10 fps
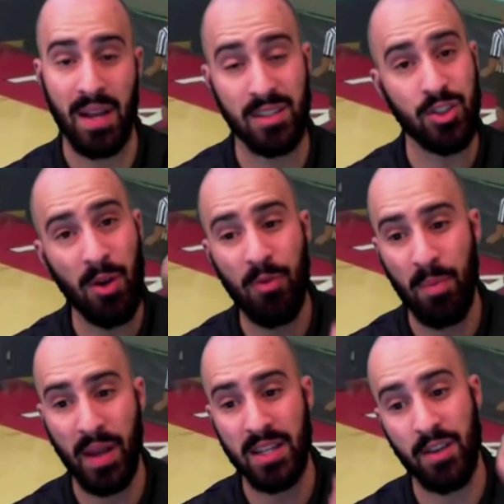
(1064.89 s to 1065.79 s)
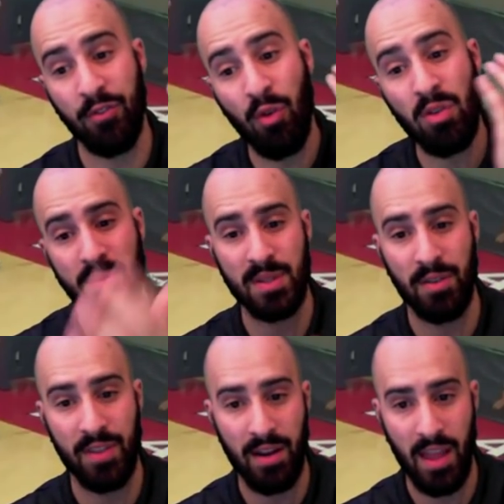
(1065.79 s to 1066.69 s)
He has to jump from because he forced
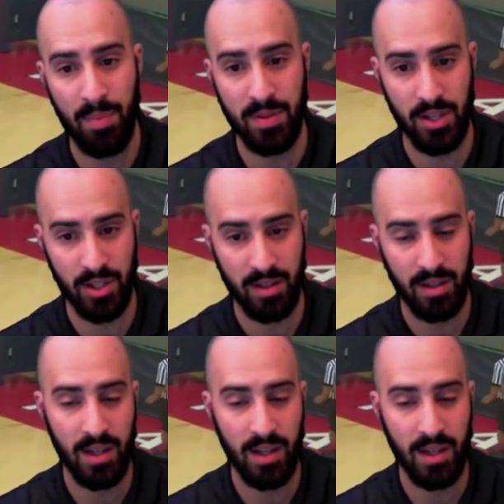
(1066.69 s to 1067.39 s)
himself down in that position.